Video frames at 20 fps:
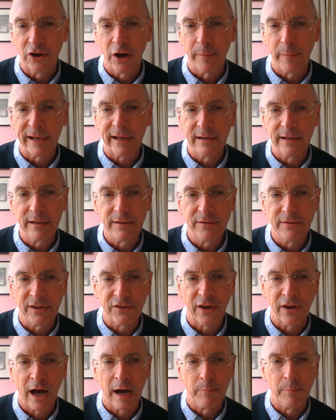economic
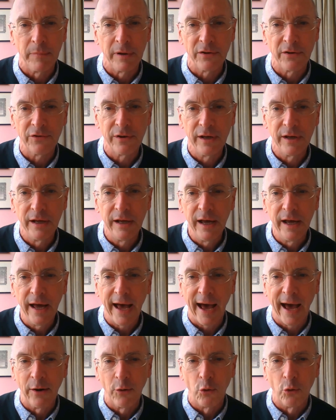disarmament,
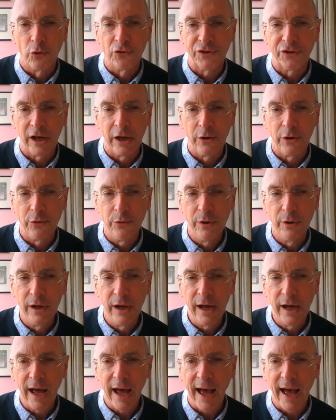and also
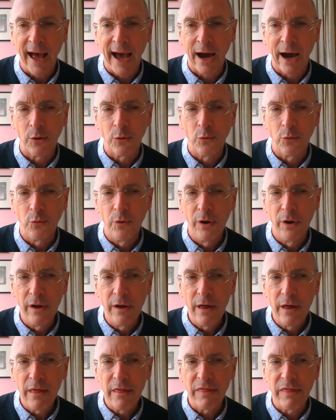how
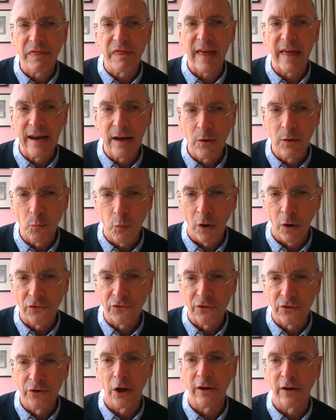thin
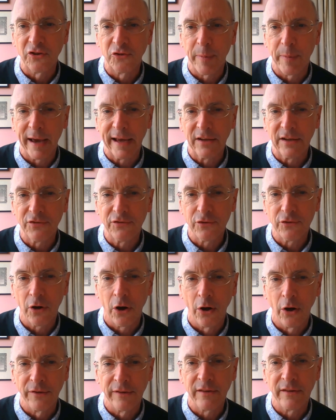was the knowledge base
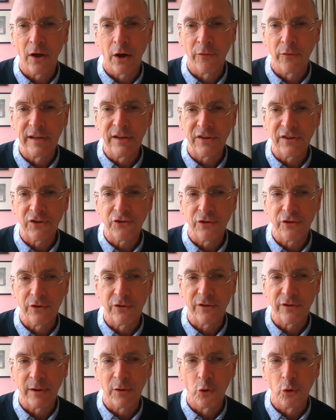on these
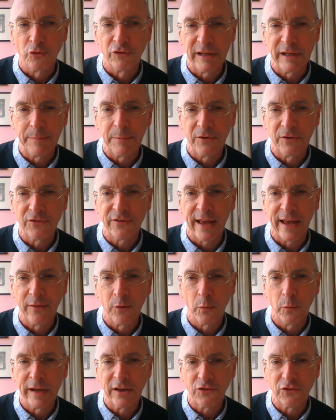issues. Lord Deben said
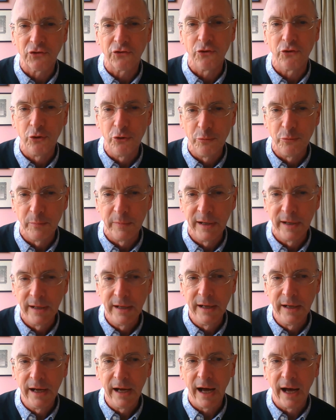that we assume
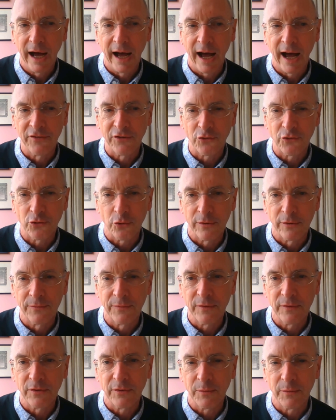as a sort
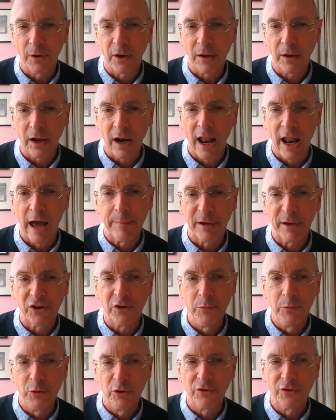of
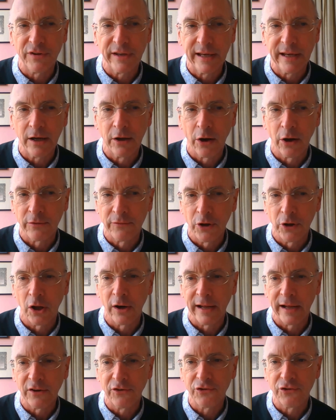climate community a lot of
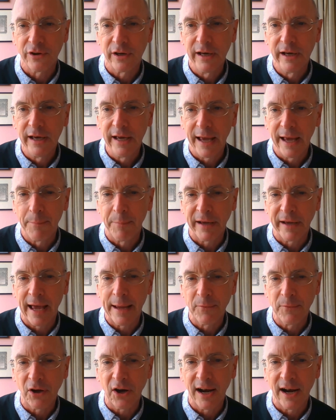knowledge. It
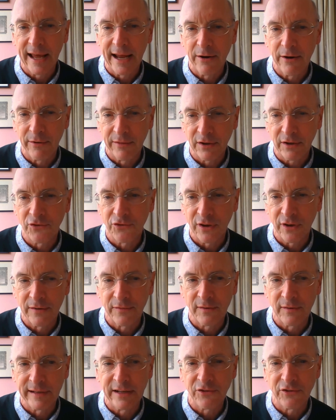became clear in the
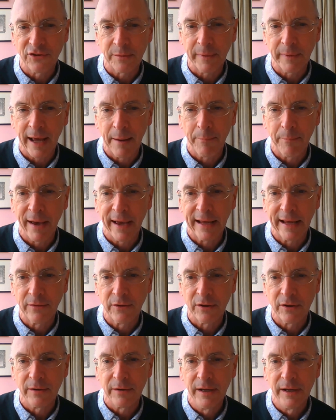Conservative leadership
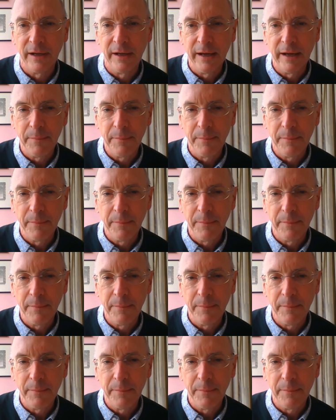campaign that